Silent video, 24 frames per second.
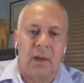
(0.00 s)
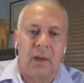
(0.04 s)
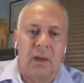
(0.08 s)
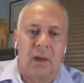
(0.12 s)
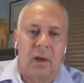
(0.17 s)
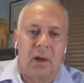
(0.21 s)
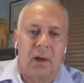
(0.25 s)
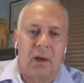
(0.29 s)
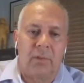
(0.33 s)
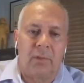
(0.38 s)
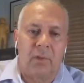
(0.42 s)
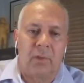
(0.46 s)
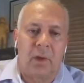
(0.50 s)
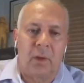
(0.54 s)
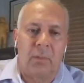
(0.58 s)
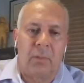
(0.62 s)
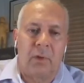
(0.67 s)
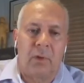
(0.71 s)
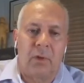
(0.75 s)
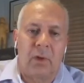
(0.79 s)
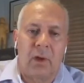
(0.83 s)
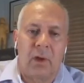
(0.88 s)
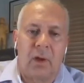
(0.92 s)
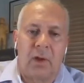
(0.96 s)
are the
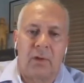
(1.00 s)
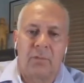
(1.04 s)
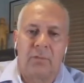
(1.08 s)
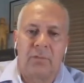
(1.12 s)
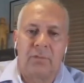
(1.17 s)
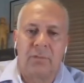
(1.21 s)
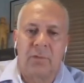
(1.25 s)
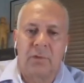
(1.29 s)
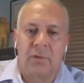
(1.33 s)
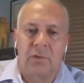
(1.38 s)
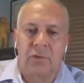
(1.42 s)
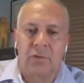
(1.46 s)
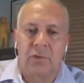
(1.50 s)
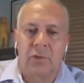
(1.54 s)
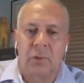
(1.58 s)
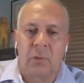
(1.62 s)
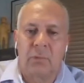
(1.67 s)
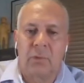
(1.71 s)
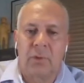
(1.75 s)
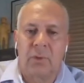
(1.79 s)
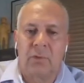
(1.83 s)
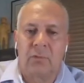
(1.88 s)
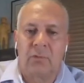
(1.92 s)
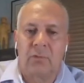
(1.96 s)
number of
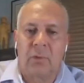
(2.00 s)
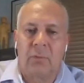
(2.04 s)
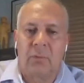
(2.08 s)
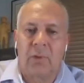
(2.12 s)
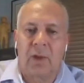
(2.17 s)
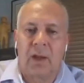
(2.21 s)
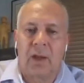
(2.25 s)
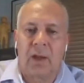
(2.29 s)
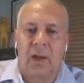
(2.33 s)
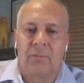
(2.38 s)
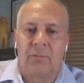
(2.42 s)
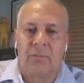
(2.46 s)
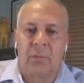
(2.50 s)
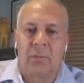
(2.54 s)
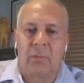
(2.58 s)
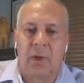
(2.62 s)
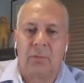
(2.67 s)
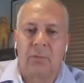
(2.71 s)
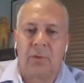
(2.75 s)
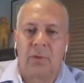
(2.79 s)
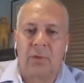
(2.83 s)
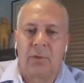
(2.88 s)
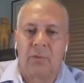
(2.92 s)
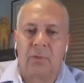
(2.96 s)
showings that we have
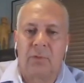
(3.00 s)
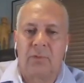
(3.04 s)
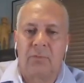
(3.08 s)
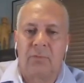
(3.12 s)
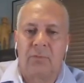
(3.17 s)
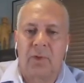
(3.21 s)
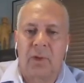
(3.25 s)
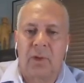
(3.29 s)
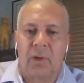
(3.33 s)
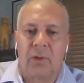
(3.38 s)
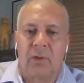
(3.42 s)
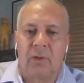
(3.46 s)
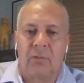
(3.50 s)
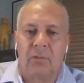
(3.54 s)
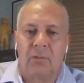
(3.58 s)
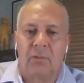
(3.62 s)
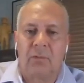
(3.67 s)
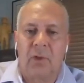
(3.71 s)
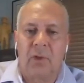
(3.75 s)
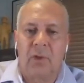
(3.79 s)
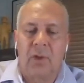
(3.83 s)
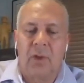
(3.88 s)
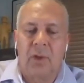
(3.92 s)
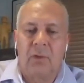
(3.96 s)
around here, the veins.
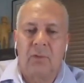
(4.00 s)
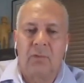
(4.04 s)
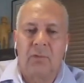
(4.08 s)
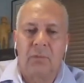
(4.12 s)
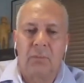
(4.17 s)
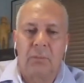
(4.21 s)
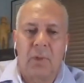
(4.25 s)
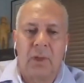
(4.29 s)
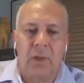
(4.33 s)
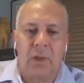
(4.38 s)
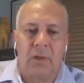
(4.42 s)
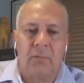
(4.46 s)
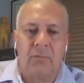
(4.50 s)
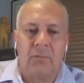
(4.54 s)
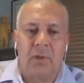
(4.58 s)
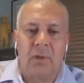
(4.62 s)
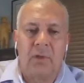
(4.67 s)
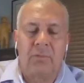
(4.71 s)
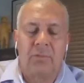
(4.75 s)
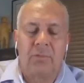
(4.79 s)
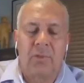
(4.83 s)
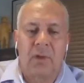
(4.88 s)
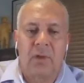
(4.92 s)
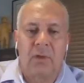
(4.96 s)
So many of
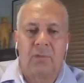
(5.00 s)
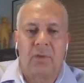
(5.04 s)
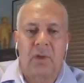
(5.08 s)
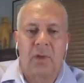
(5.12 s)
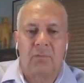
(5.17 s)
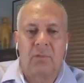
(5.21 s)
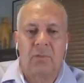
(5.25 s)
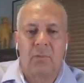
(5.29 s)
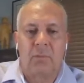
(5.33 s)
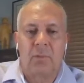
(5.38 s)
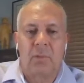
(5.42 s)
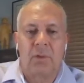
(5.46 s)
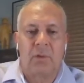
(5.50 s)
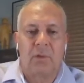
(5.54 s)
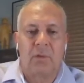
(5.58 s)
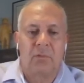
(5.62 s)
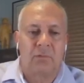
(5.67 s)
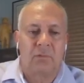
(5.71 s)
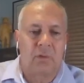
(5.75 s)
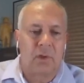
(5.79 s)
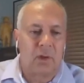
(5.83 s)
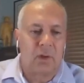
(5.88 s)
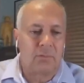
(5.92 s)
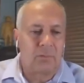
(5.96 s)
these veins having been
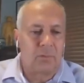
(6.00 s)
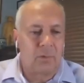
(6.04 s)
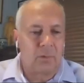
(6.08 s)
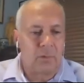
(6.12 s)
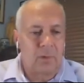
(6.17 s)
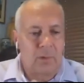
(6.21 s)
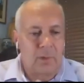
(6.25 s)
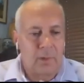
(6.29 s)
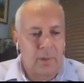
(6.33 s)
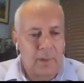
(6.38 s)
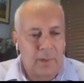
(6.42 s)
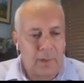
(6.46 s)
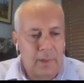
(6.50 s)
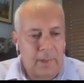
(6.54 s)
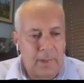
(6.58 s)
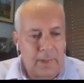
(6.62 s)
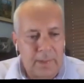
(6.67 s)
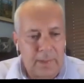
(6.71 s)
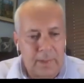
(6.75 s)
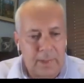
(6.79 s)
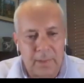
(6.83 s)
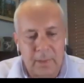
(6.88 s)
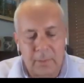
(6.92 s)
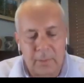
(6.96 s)
discovered
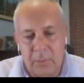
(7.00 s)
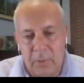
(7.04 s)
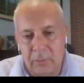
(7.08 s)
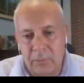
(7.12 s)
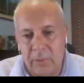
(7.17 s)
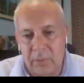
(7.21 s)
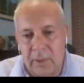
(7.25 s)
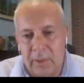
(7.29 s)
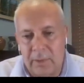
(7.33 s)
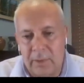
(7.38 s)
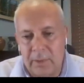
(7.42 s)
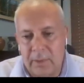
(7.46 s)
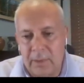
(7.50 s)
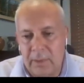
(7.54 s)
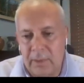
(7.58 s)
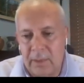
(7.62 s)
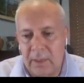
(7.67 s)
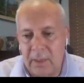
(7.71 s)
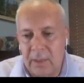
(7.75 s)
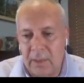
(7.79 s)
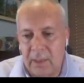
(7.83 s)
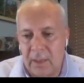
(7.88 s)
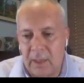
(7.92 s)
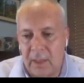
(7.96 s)
in about
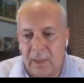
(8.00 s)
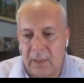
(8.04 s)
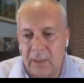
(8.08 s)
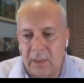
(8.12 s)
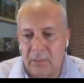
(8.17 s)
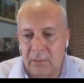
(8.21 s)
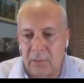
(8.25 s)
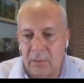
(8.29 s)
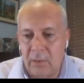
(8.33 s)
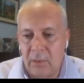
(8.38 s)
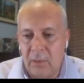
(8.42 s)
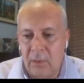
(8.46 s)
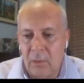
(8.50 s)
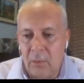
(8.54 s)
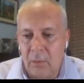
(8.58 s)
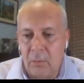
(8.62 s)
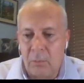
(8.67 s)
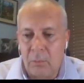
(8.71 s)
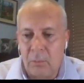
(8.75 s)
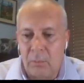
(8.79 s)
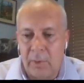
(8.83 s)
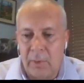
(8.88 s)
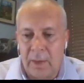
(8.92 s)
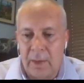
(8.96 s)
1988
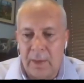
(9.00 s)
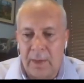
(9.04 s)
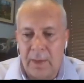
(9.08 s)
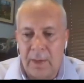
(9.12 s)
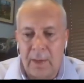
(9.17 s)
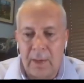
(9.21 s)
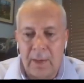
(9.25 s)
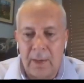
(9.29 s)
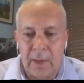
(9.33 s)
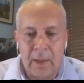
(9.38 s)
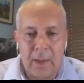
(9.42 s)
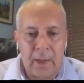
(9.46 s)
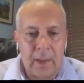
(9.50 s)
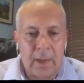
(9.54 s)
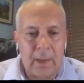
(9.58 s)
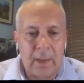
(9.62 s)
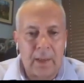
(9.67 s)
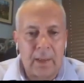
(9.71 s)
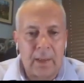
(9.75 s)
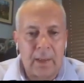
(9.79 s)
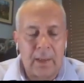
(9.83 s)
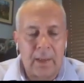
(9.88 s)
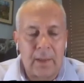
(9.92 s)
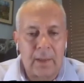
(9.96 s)
when
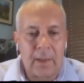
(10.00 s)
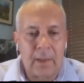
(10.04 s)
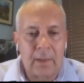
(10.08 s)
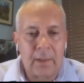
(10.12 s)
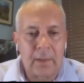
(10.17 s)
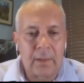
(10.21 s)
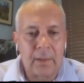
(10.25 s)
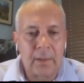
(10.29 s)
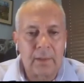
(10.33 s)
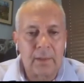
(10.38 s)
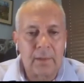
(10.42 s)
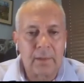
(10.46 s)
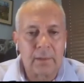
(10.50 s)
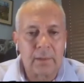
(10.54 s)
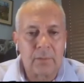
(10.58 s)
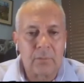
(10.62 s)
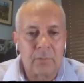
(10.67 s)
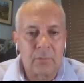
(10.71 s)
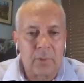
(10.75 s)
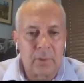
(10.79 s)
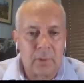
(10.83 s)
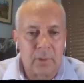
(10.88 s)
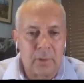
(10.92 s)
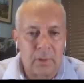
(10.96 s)

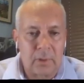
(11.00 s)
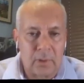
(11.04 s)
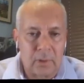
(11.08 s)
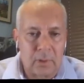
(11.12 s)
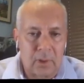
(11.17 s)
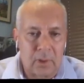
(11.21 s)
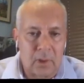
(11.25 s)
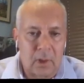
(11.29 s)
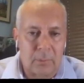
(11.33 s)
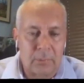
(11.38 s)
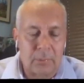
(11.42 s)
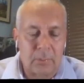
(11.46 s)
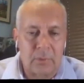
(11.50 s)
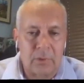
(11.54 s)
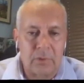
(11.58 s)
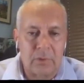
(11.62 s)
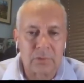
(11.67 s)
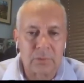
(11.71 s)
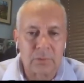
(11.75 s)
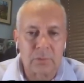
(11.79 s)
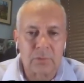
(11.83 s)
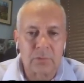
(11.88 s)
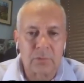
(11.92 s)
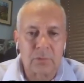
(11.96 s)
the
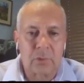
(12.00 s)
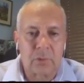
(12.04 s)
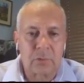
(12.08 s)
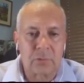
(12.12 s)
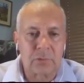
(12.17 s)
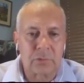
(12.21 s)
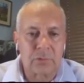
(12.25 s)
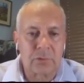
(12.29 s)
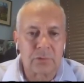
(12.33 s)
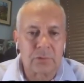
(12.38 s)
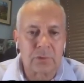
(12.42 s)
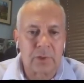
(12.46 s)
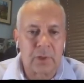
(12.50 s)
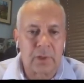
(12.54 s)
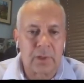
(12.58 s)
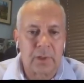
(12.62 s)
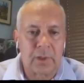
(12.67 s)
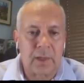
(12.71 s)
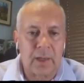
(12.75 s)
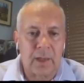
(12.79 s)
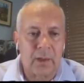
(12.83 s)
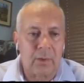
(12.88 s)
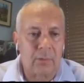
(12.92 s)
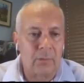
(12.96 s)
operation was close to shutting
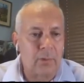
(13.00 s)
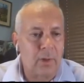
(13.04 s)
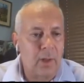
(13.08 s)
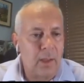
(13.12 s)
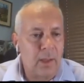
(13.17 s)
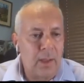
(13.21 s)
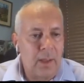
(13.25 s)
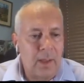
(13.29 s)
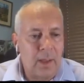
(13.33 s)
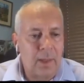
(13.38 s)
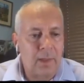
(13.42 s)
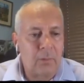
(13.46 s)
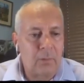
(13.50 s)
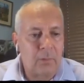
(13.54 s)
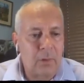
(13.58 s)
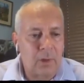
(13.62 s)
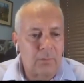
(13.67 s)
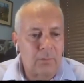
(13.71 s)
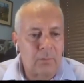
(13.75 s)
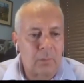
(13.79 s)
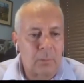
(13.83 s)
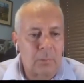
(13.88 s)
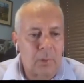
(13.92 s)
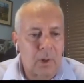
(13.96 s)
down, and they were
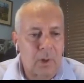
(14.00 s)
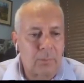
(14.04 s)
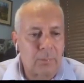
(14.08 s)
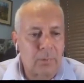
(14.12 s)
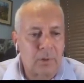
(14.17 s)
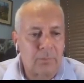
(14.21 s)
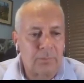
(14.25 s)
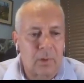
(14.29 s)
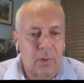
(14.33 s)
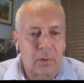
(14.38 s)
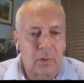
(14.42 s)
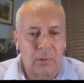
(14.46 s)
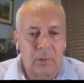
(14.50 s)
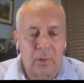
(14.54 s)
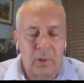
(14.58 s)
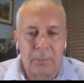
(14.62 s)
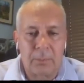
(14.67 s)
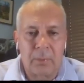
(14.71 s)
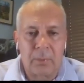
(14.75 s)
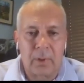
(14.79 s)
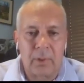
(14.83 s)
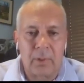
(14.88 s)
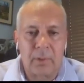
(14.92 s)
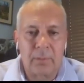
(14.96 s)
never properly followed
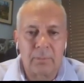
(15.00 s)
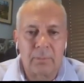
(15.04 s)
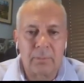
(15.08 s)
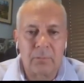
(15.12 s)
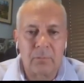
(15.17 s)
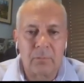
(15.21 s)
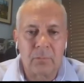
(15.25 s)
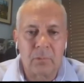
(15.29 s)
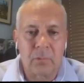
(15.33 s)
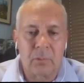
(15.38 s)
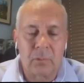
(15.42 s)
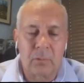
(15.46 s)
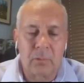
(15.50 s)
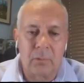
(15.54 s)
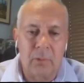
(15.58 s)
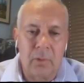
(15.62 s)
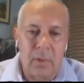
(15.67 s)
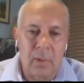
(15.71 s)
up on. So